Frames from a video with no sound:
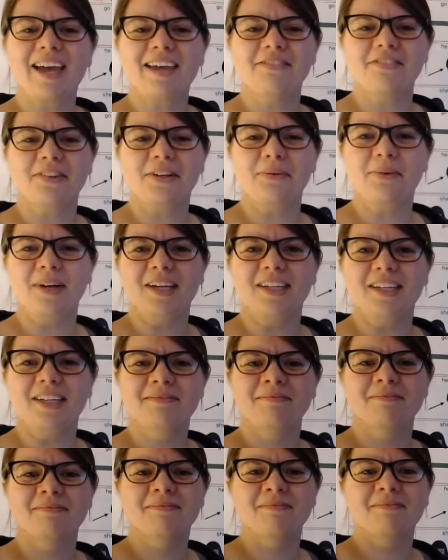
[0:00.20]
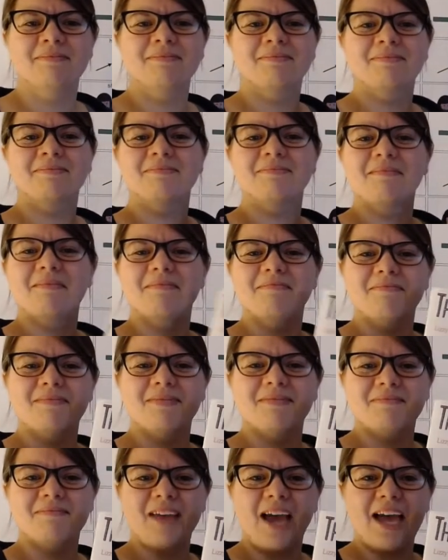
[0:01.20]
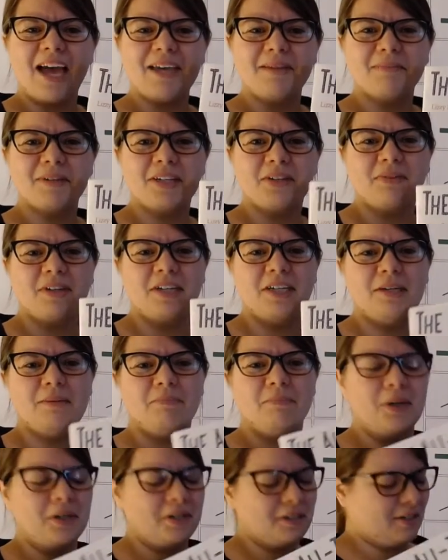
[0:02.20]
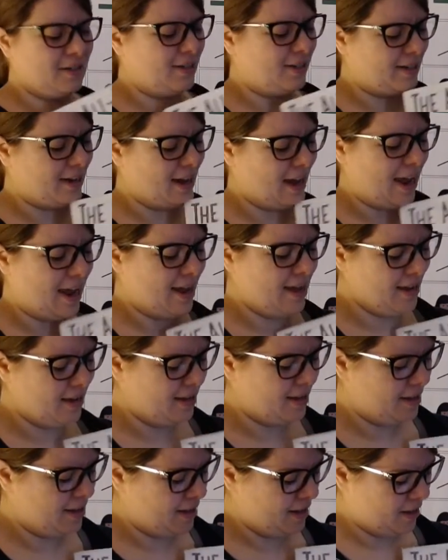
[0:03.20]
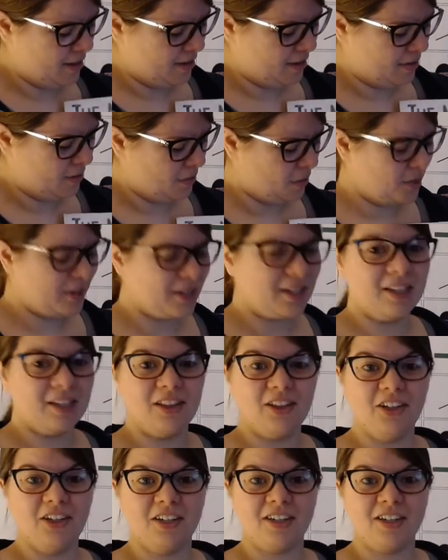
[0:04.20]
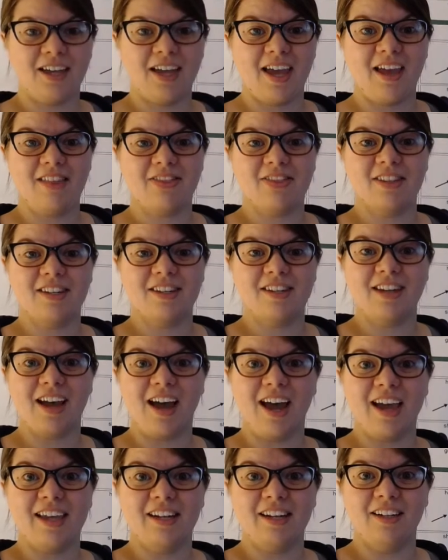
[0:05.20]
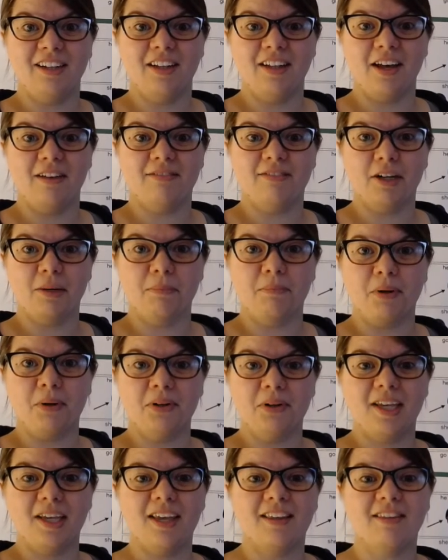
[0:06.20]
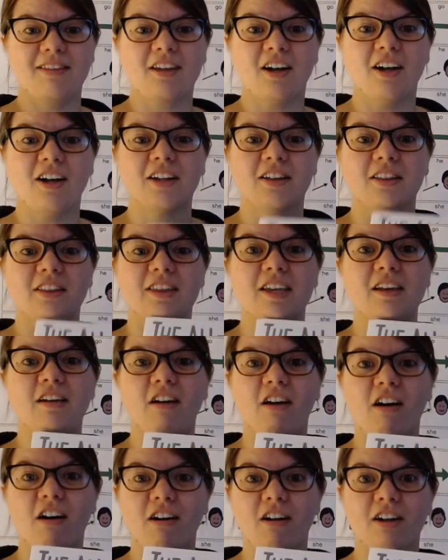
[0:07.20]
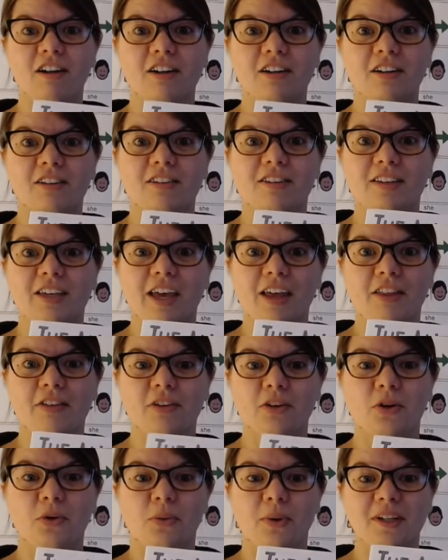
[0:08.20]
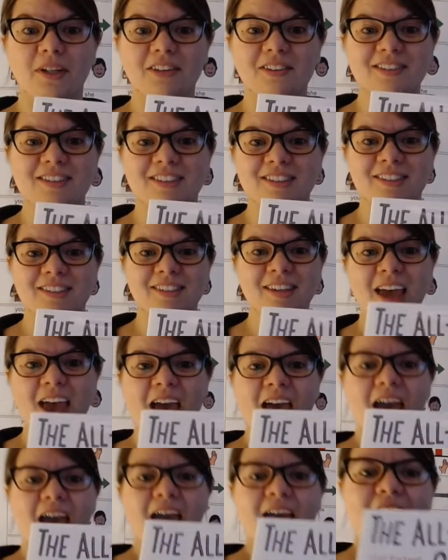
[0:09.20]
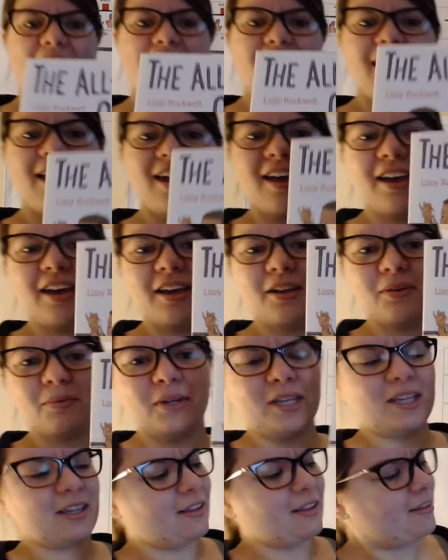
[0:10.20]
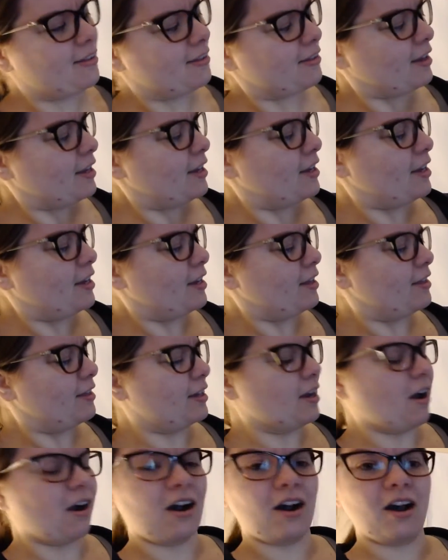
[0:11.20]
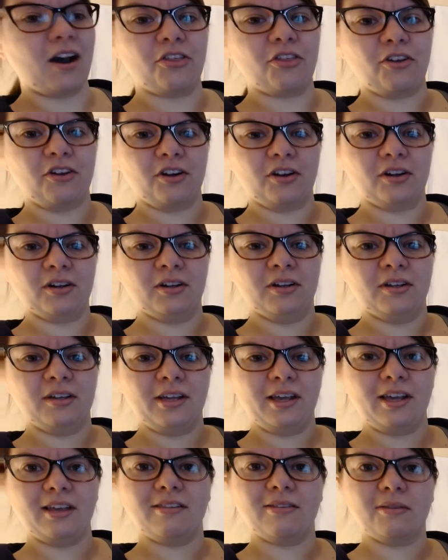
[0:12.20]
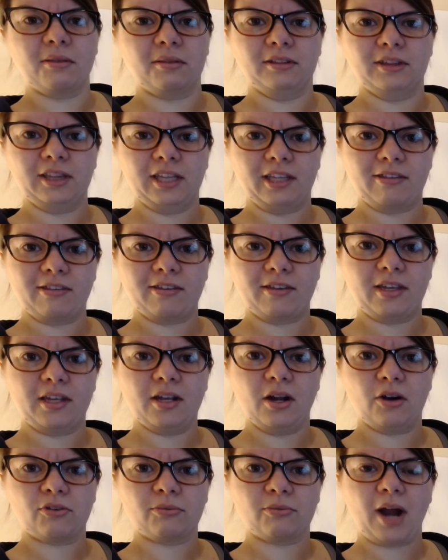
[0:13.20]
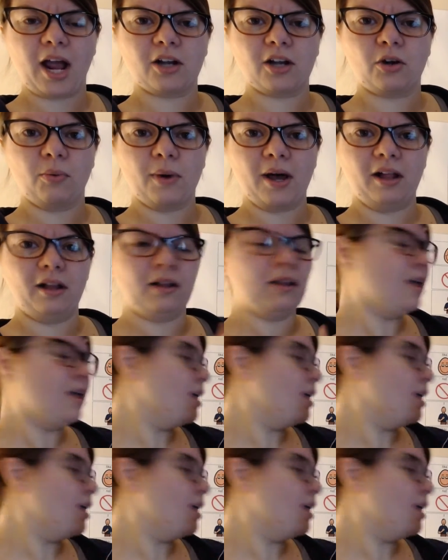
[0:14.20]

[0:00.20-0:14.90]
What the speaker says: everyone. I am going to read a book today. We can look at the title of our book. It's called the All-Together Quilt. And we can see the author is Lizzie Rockwell.